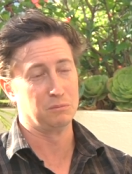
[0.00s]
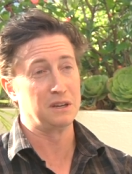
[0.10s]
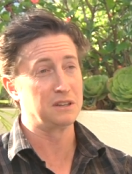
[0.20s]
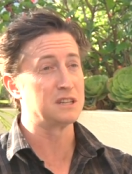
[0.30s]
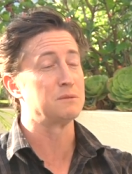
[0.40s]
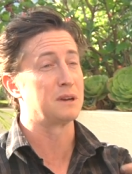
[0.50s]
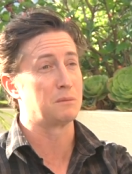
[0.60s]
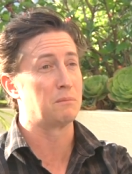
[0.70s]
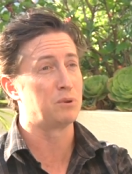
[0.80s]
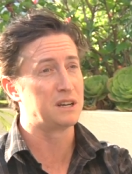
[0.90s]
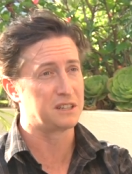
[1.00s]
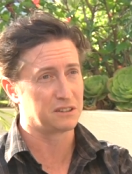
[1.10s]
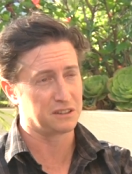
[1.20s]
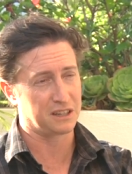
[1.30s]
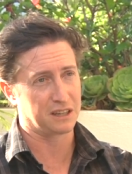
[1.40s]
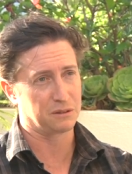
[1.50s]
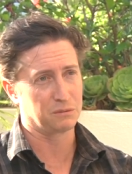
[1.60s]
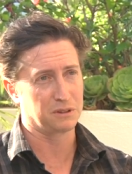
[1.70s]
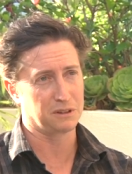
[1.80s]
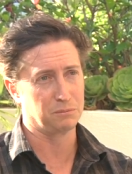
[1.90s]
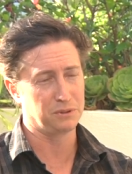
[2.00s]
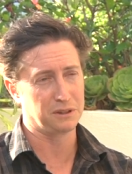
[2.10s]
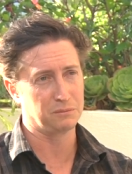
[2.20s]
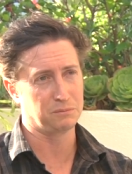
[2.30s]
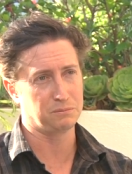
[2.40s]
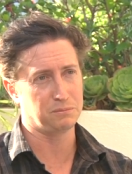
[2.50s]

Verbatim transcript: me, doesn't make my project look like a complete